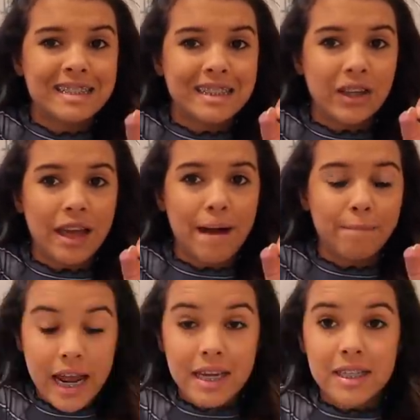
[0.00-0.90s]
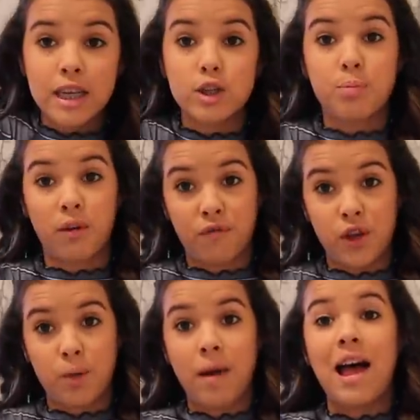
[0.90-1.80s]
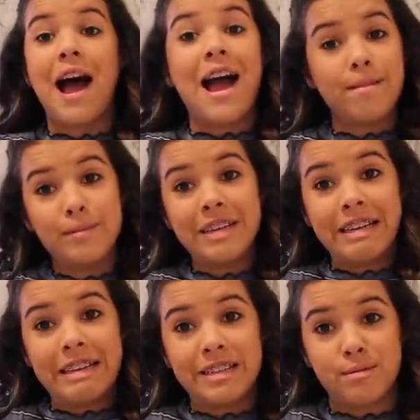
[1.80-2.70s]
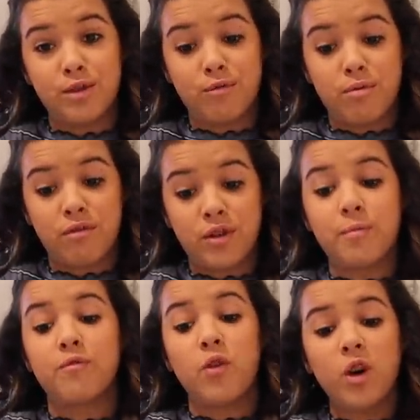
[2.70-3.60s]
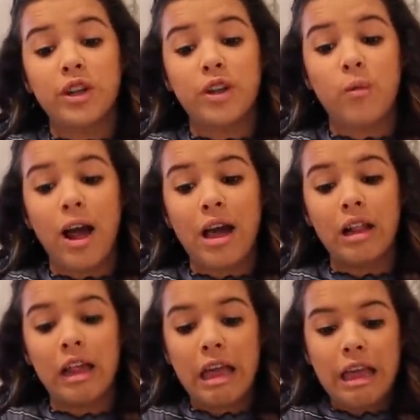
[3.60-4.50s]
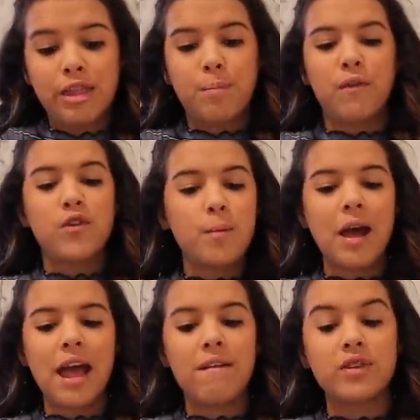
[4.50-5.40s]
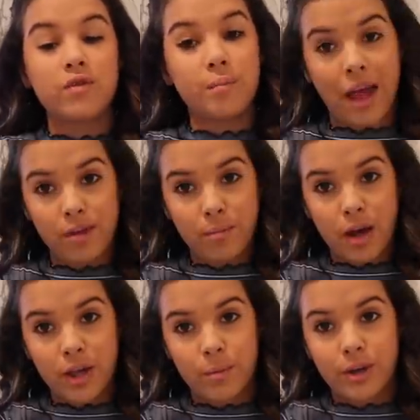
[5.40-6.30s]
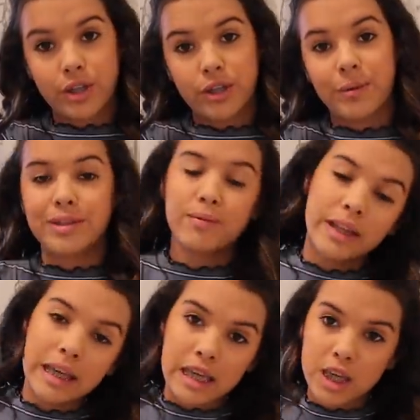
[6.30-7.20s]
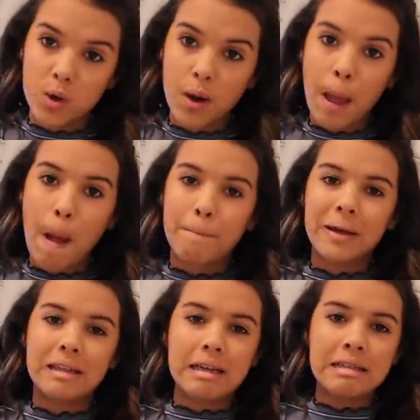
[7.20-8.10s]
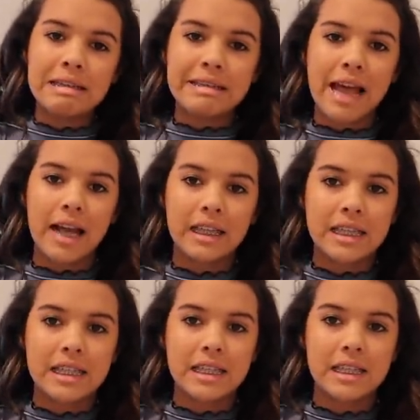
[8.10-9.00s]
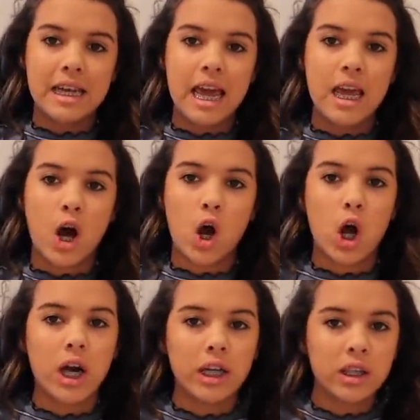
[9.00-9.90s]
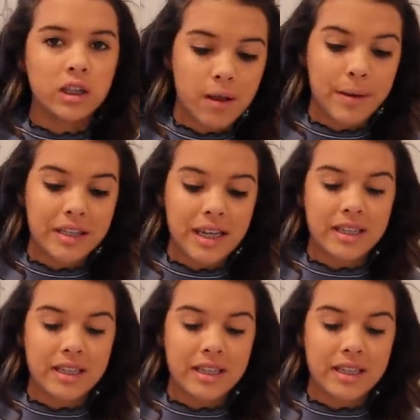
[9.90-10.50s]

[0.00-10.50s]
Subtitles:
So yeah. The next thing is perfume. I've been needing some new perfume for a little while. The perfume I have is from Bath & Body Works, so it's really cute, but it doesn't exactly stay on. That makes